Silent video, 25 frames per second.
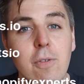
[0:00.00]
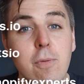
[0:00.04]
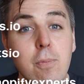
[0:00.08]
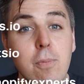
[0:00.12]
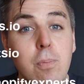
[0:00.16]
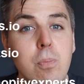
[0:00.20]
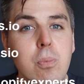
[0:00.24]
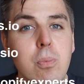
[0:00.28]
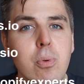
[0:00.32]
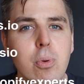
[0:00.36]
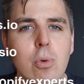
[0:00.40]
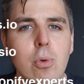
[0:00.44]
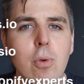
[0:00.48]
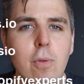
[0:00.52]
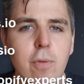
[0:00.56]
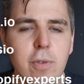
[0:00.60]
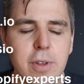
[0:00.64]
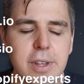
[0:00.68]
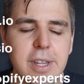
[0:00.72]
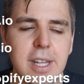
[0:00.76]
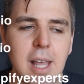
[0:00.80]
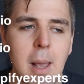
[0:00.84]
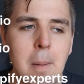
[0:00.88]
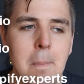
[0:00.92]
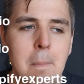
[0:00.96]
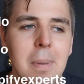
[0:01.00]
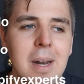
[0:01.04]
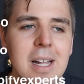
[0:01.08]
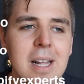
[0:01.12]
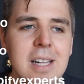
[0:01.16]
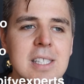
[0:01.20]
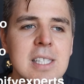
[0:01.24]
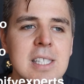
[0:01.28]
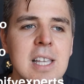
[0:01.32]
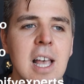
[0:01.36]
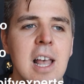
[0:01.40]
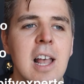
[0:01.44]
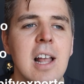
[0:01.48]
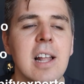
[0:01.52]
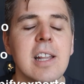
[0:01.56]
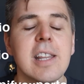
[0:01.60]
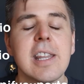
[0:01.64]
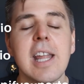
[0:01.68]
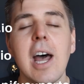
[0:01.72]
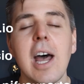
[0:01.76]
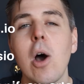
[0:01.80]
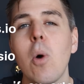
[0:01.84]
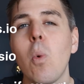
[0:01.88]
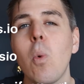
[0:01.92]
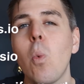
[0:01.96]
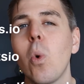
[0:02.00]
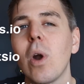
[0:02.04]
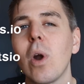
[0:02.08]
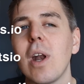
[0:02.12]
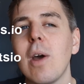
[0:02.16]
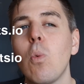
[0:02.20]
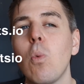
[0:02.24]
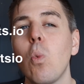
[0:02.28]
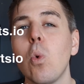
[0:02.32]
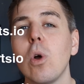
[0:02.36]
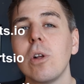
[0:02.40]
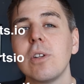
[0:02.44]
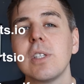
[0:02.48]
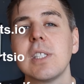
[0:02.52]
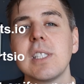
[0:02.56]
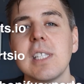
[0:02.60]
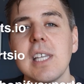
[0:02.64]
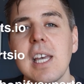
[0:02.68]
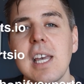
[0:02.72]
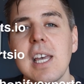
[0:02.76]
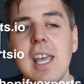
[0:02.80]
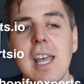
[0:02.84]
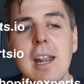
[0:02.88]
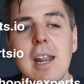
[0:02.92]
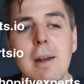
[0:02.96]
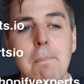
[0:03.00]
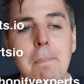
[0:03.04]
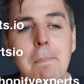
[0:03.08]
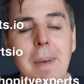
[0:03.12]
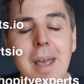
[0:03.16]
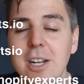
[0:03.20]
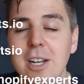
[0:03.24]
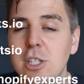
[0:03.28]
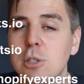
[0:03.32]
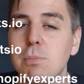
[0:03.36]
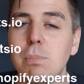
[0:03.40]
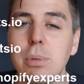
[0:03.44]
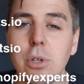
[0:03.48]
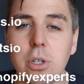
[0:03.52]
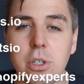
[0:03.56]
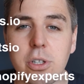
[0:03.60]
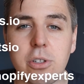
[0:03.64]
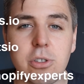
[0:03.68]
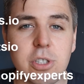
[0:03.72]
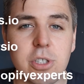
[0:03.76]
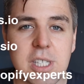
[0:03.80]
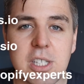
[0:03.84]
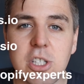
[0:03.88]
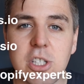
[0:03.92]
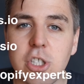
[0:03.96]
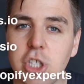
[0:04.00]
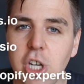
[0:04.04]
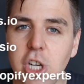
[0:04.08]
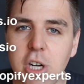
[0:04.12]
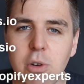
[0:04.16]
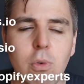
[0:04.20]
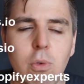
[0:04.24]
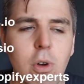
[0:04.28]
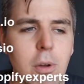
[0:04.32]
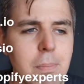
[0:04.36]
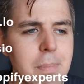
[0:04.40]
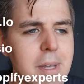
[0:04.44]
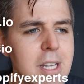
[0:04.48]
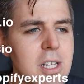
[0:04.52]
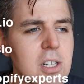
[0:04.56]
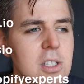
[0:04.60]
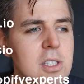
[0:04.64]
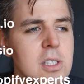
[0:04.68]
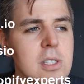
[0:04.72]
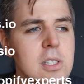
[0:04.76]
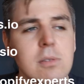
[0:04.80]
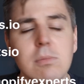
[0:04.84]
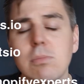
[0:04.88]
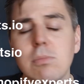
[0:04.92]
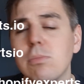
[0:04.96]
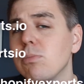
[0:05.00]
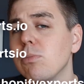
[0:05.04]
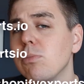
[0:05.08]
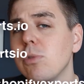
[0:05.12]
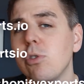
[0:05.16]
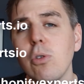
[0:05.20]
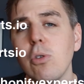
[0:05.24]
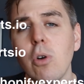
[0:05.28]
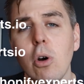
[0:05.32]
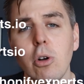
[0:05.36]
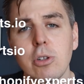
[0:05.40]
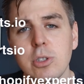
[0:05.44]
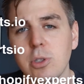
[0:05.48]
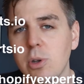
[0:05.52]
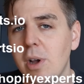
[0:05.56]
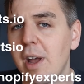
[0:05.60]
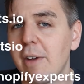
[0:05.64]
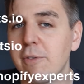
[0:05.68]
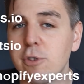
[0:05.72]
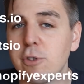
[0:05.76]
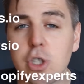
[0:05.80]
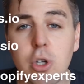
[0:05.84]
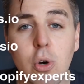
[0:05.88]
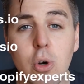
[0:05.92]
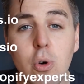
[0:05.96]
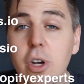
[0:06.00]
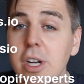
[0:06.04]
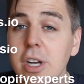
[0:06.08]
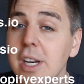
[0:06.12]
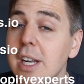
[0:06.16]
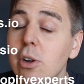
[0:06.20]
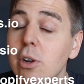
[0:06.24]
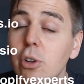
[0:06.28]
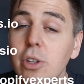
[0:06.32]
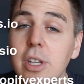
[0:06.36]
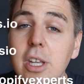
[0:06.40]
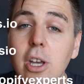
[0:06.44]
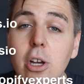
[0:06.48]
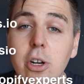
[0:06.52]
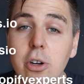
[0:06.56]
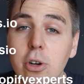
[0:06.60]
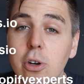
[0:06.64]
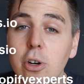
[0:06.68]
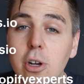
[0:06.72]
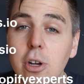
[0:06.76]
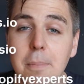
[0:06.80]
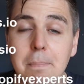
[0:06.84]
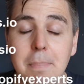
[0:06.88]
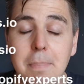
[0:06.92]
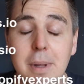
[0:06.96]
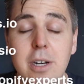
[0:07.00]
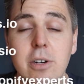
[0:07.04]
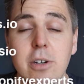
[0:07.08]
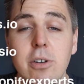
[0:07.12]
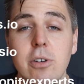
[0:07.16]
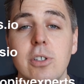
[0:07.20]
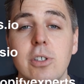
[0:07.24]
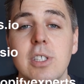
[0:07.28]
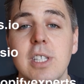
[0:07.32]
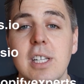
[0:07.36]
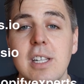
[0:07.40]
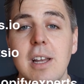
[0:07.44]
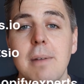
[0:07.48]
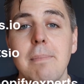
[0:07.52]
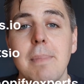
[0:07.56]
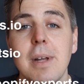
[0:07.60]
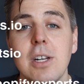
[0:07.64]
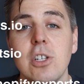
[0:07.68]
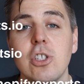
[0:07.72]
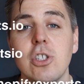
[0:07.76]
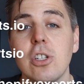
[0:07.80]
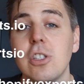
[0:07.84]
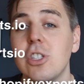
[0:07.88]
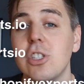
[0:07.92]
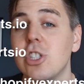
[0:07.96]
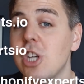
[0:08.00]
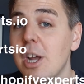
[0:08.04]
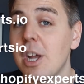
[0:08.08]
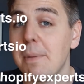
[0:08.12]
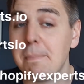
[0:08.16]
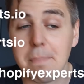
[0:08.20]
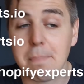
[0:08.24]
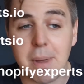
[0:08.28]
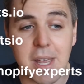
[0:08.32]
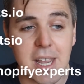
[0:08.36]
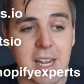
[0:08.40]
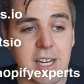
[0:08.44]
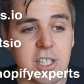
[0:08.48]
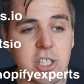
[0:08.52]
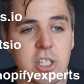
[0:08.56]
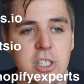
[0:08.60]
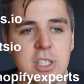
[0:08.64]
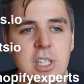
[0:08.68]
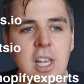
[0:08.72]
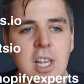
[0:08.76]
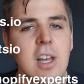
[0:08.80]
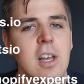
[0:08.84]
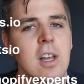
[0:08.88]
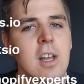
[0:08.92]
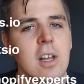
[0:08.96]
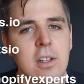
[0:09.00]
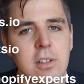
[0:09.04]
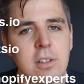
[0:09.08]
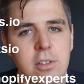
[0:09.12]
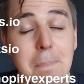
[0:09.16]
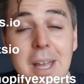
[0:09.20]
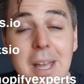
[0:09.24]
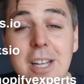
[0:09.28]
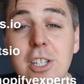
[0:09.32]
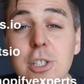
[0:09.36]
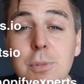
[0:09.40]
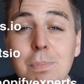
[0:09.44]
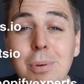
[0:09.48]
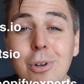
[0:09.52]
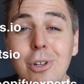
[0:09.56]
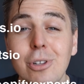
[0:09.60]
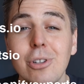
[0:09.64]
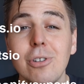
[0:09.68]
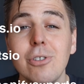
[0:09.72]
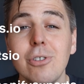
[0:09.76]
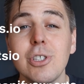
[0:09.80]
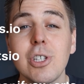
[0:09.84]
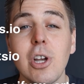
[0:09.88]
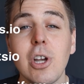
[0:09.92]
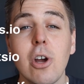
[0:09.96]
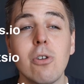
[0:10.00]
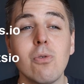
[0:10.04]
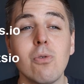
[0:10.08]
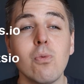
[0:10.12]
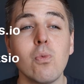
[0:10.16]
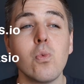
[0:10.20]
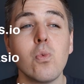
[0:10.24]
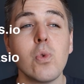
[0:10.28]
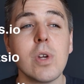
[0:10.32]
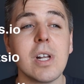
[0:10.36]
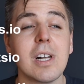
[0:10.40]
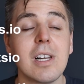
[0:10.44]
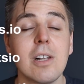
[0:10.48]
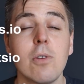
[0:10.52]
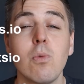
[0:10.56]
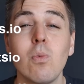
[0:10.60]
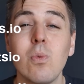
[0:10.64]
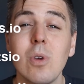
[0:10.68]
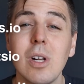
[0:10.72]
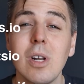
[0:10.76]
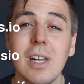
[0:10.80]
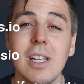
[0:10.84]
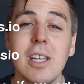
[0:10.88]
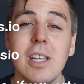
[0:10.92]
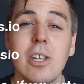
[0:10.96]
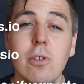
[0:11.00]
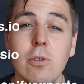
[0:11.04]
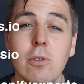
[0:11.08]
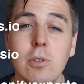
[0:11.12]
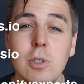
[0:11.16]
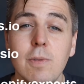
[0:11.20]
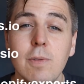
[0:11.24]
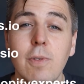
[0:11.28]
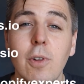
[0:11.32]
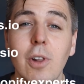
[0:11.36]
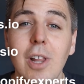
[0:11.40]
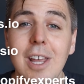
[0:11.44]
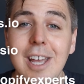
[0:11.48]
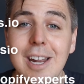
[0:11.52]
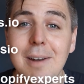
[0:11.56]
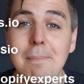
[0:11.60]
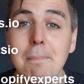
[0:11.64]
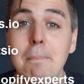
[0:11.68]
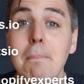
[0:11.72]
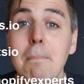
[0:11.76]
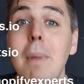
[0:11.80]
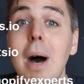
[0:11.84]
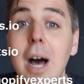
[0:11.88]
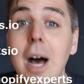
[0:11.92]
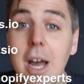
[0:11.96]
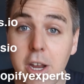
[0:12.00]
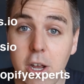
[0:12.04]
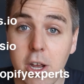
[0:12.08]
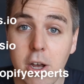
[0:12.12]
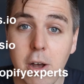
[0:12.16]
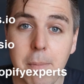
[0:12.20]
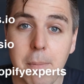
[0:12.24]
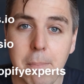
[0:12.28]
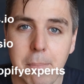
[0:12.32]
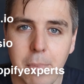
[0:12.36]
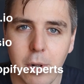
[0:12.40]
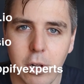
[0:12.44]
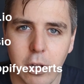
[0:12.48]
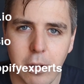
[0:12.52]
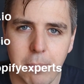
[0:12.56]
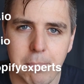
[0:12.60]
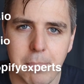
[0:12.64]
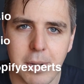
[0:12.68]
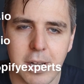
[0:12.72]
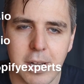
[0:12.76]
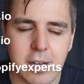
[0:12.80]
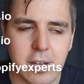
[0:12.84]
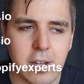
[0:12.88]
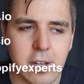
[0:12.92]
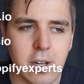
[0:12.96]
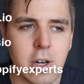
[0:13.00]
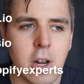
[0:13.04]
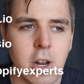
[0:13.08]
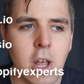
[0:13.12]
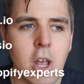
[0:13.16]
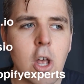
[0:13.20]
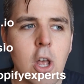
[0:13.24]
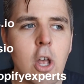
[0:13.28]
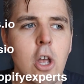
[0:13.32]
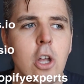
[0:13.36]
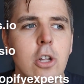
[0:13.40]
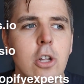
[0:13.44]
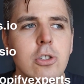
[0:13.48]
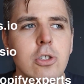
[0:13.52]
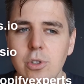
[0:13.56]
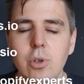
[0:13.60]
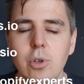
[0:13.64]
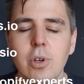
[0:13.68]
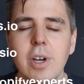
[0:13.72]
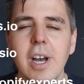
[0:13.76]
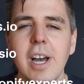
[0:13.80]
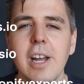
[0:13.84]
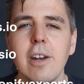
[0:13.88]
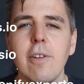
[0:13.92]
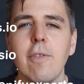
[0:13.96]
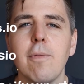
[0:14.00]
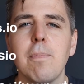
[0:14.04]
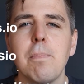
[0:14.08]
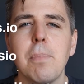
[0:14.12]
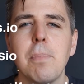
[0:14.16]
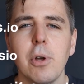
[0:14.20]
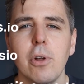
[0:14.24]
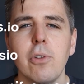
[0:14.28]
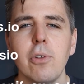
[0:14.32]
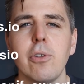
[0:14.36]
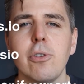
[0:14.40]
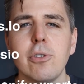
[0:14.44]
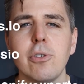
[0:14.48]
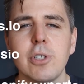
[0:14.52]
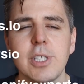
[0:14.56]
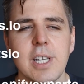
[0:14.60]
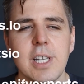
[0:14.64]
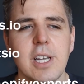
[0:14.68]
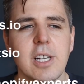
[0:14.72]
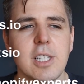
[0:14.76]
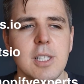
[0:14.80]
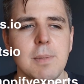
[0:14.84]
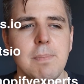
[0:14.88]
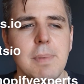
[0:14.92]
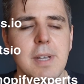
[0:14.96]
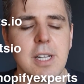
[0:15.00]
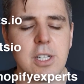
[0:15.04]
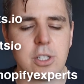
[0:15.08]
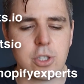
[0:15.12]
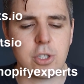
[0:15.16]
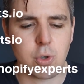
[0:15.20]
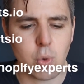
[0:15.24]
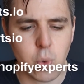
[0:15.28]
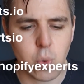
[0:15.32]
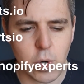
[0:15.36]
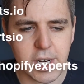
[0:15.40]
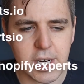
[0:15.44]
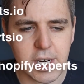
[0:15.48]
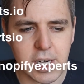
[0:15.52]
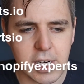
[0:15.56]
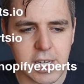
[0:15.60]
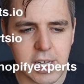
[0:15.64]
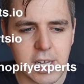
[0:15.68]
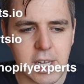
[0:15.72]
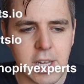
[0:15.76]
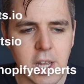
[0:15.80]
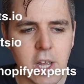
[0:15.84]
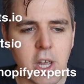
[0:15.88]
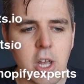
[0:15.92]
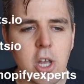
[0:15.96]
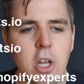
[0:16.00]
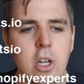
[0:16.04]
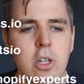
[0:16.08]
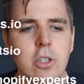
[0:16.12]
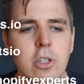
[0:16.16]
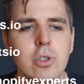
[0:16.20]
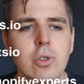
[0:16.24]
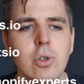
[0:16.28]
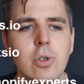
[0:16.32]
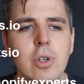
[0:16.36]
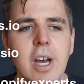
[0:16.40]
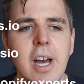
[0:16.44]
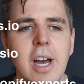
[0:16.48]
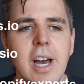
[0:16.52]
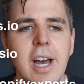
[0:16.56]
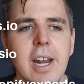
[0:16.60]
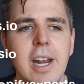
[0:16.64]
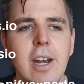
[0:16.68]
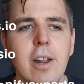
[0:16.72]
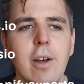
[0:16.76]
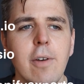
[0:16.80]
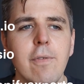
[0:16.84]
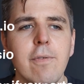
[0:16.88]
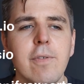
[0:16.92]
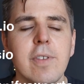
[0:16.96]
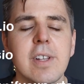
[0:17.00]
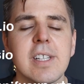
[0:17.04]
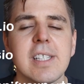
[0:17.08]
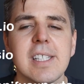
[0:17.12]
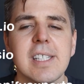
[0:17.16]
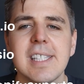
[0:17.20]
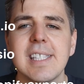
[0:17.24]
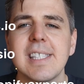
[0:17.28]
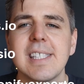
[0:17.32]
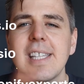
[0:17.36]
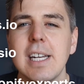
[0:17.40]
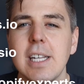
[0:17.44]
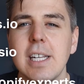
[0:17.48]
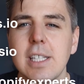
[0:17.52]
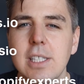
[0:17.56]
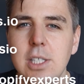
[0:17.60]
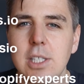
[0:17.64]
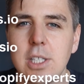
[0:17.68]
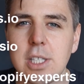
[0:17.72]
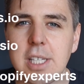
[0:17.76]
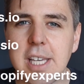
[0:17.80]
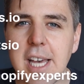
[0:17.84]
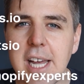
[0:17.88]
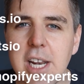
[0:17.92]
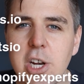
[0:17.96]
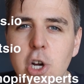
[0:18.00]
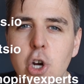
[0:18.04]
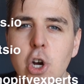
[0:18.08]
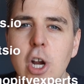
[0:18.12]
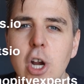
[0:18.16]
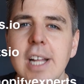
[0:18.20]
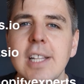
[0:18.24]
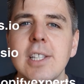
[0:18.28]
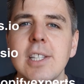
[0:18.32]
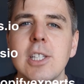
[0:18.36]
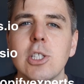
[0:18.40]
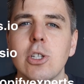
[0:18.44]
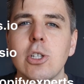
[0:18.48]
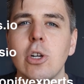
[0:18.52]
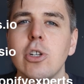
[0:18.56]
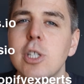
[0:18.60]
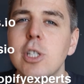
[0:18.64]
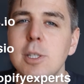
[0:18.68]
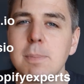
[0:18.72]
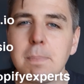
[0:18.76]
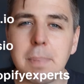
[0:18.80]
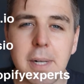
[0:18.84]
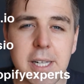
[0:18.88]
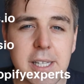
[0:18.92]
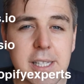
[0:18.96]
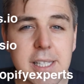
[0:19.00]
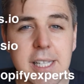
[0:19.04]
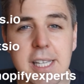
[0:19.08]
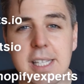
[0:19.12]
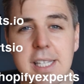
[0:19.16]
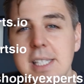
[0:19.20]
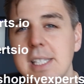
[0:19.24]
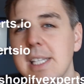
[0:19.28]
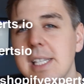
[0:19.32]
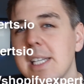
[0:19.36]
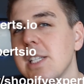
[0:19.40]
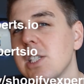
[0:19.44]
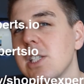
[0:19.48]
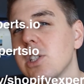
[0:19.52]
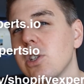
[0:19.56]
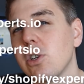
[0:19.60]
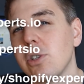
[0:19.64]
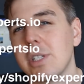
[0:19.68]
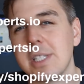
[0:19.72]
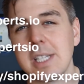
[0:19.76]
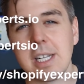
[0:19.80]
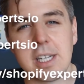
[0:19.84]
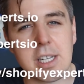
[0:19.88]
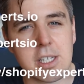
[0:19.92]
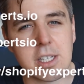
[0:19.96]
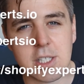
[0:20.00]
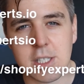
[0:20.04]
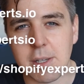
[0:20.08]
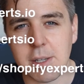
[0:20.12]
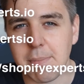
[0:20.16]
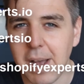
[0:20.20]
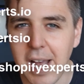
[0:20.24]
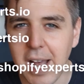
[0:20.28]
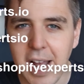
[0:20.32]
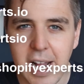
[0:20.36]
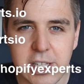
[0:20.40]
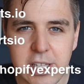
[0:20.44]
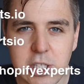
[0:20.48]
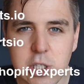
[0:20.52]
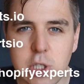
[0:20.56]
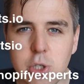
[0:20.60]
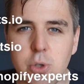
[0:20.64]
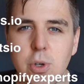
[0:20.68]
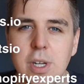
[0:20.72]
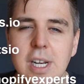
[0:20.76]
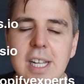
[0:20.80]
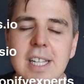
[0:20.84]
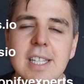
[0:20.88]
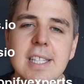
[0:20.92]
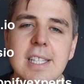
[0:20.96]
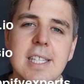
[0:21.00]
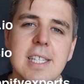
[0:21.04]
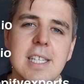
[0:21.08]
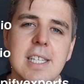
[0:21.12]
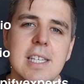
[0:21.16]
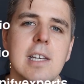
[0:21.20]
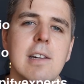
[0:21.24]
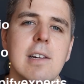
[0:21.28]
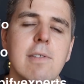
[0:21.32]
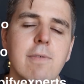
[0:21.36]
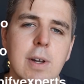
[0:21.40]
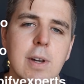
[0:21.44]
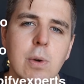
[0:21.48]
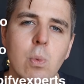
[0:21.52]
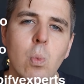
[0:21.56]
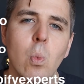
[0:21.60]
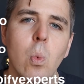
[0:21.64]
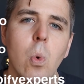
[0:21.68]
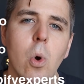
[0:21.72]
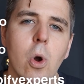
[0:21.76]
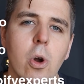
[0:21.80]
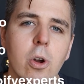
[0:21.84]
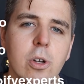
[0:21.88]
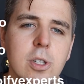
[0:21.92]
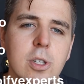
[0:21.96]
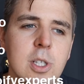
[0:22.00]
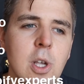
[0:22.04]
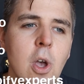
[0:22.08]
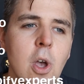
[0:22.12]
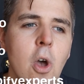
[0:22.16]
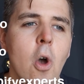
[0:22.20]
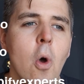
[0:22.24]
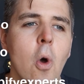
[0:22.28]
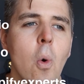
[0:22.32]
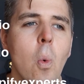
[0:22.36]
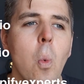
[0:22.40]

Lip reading: They're proven templates. Now, what I will say in page builders in general, because you also have Shogun and all the other competitors that I mentioned, Gem Pages, page builders are really, really useful, in my humble opinion, to kind of build your sales page quickly, to kind of set it together and start split testing, start sending some ads to it and see if it works.